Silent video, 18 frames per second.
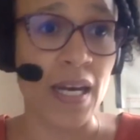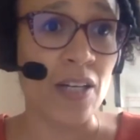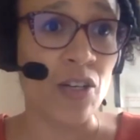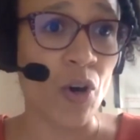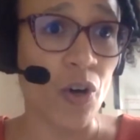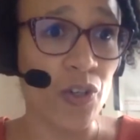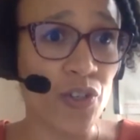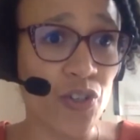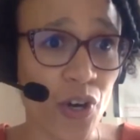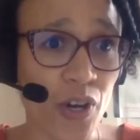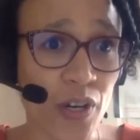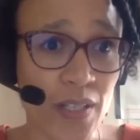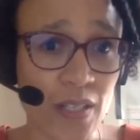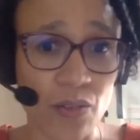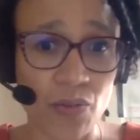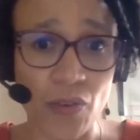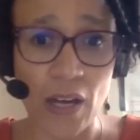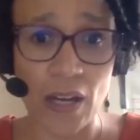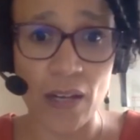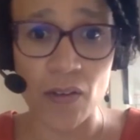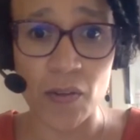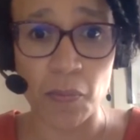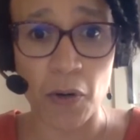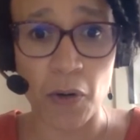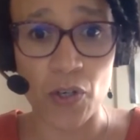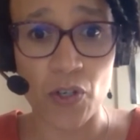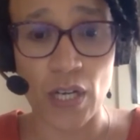the alternative
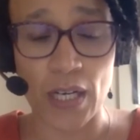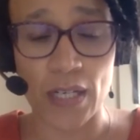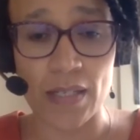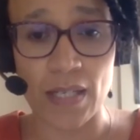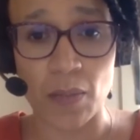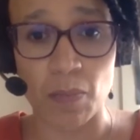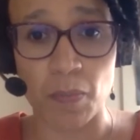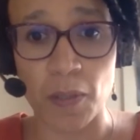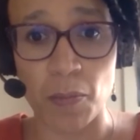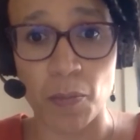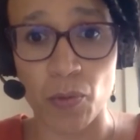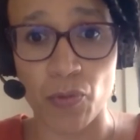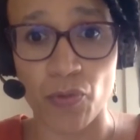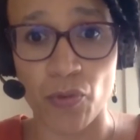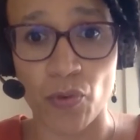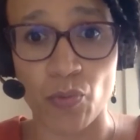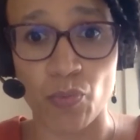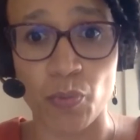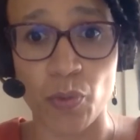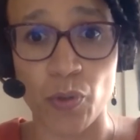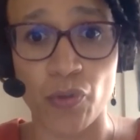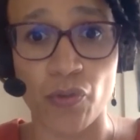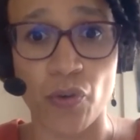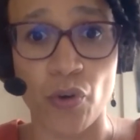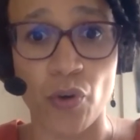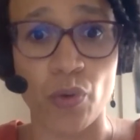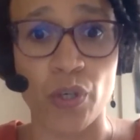health projects that people put
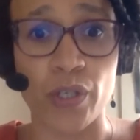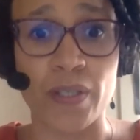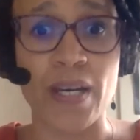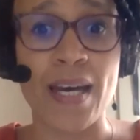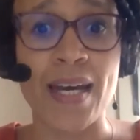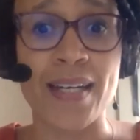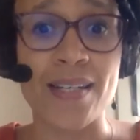forward,